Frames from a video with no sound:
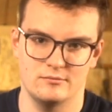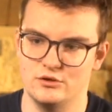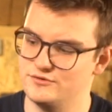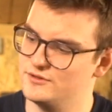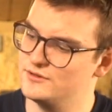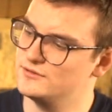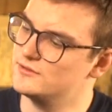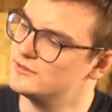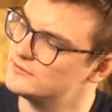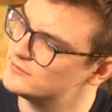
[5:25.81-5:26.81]
mounting kit
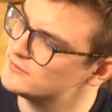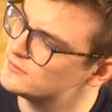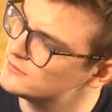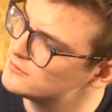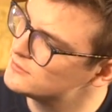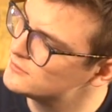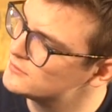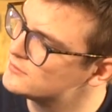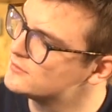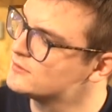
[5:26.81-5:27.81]
and
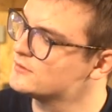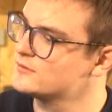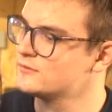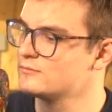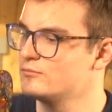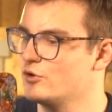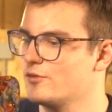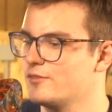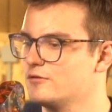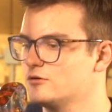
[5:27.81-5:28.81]

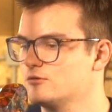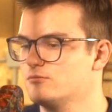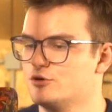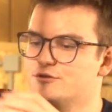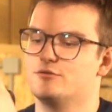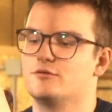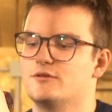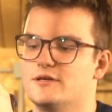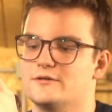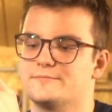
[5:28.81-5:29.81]
bond the body to the
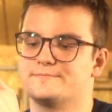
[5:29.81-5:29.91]
neck.